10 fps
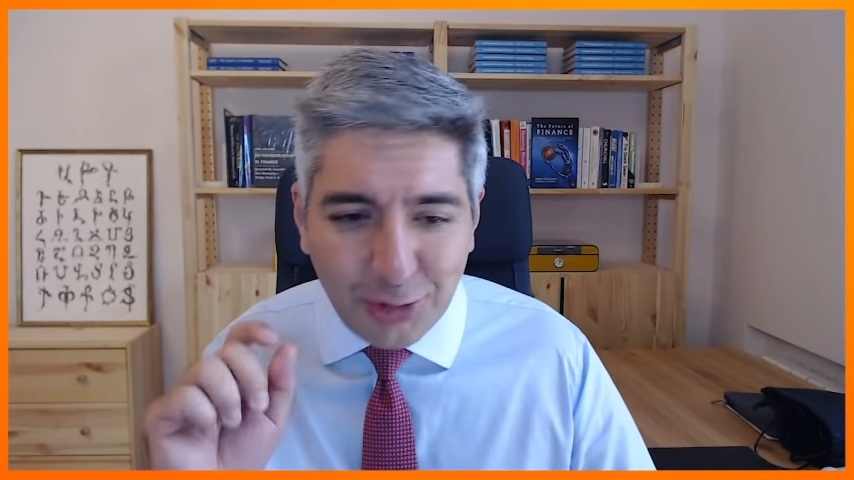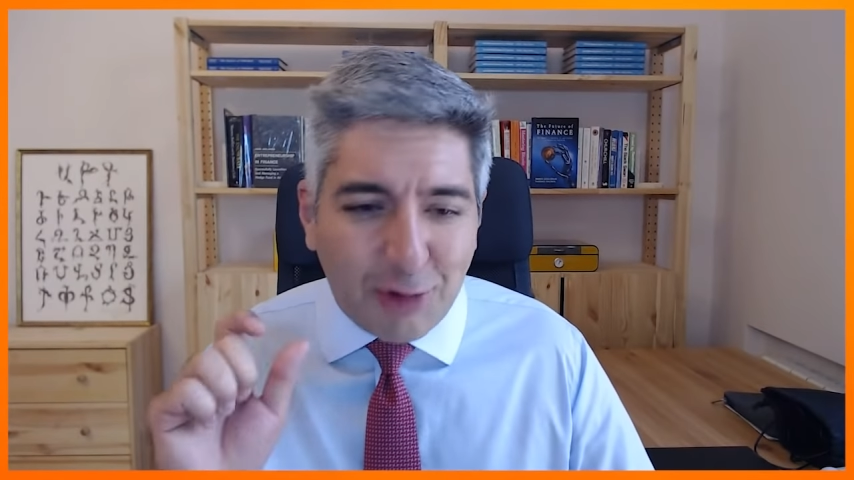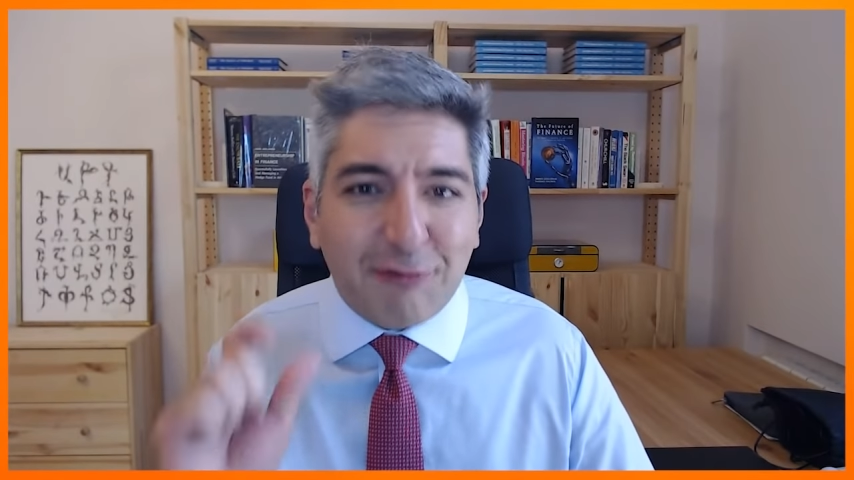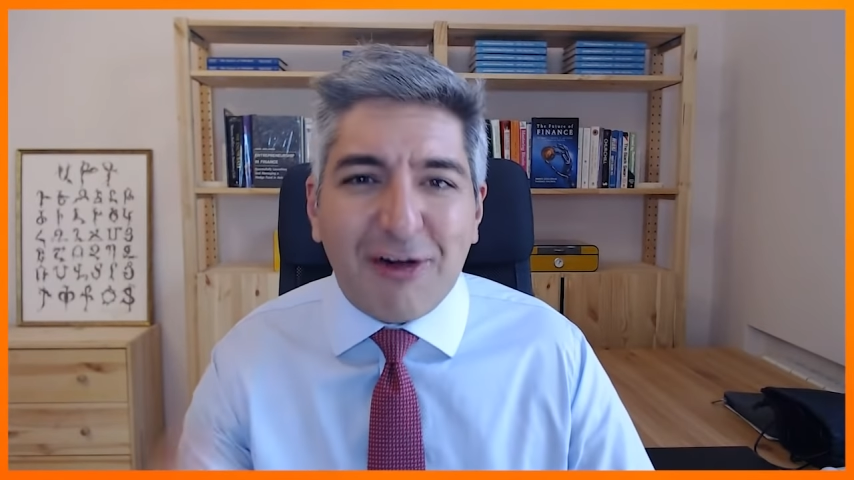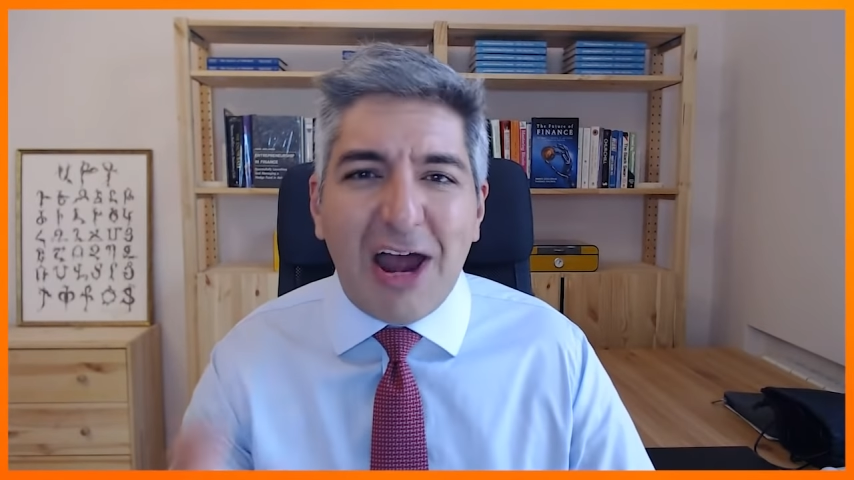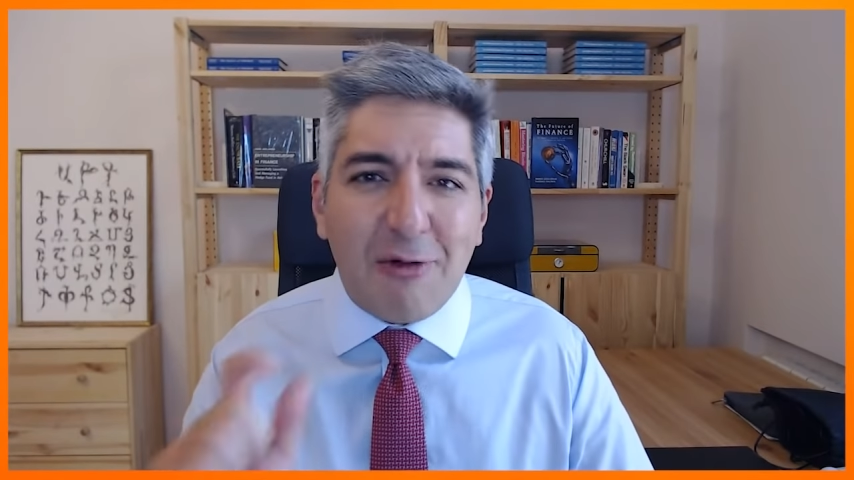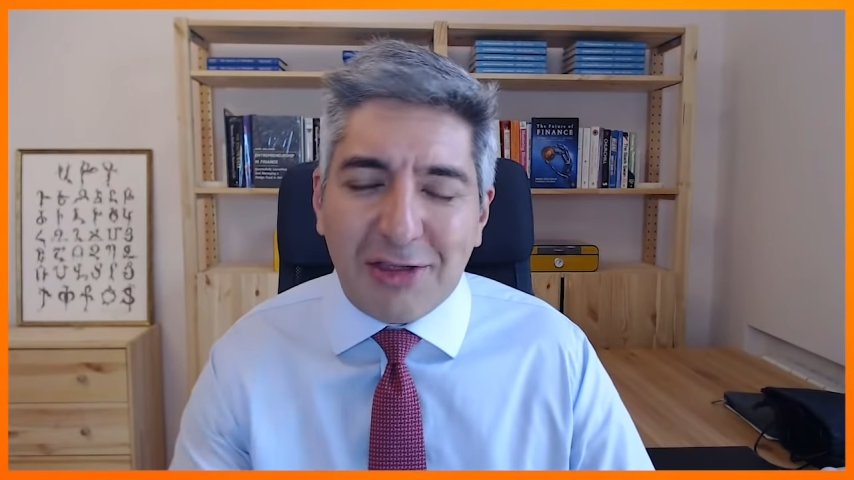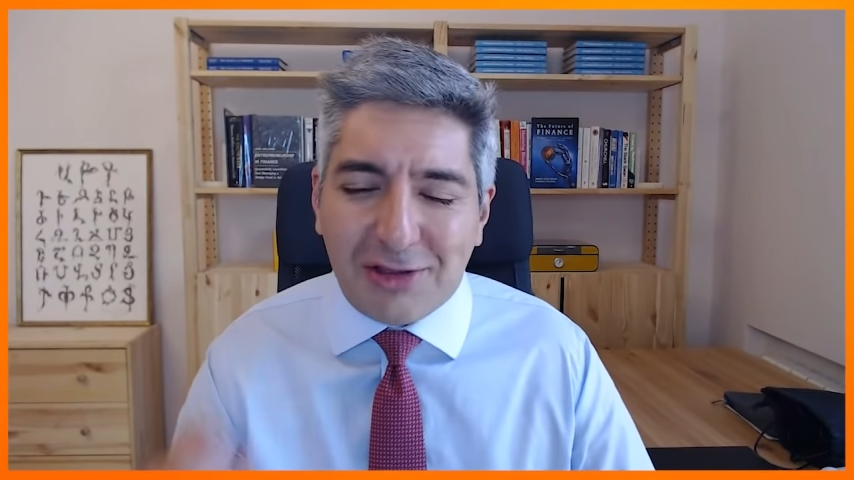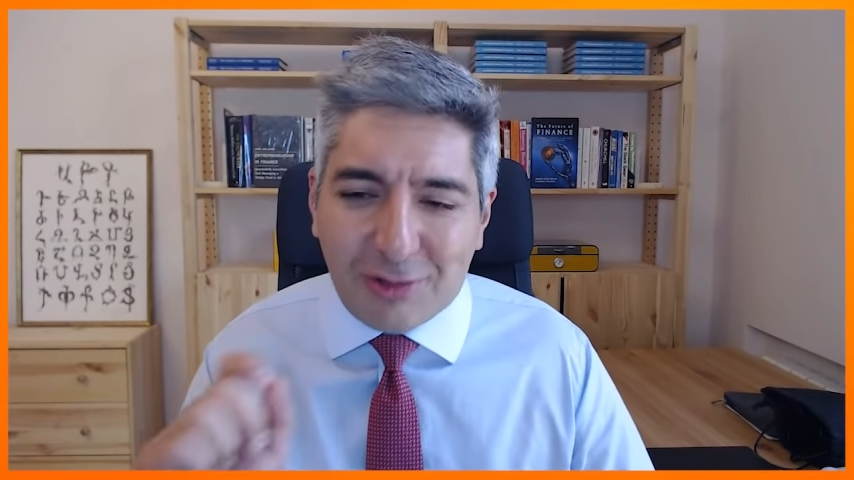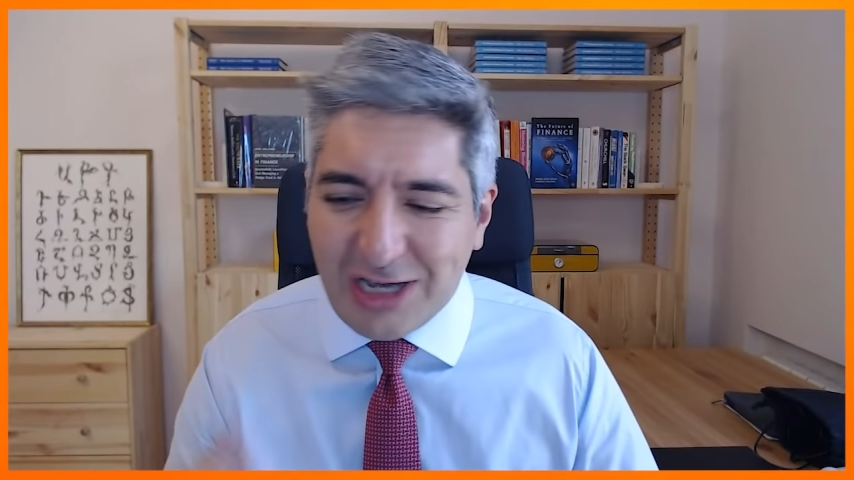to our fire
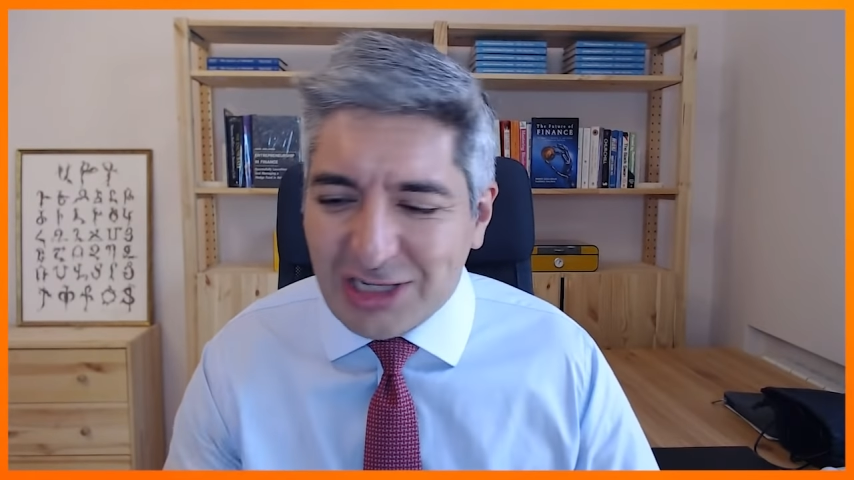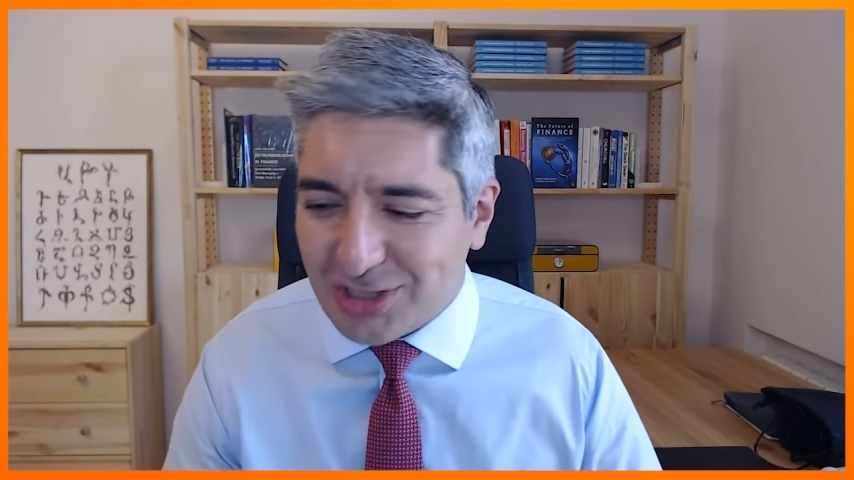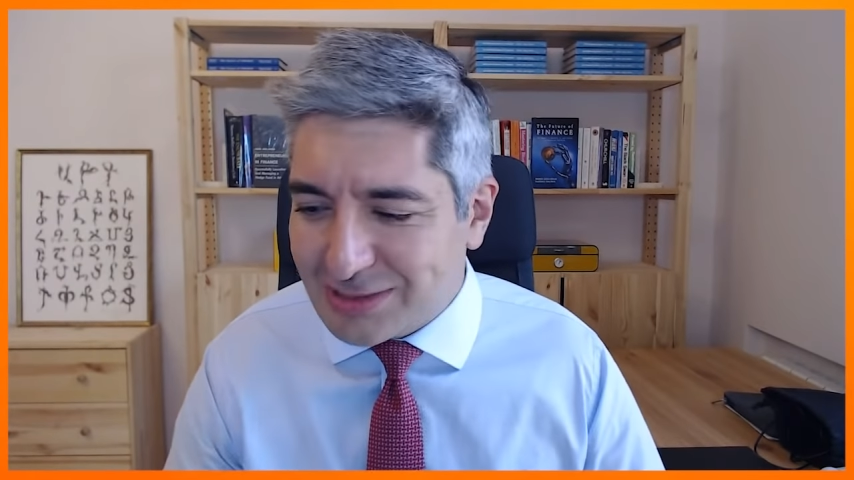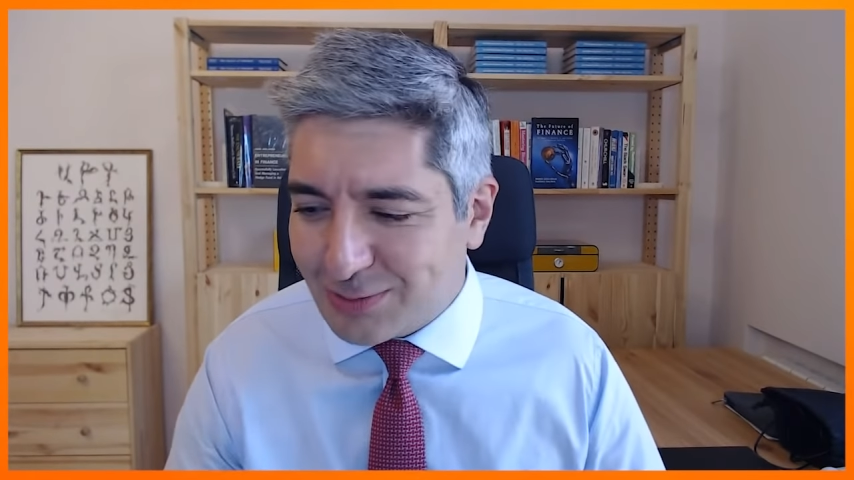round of questions,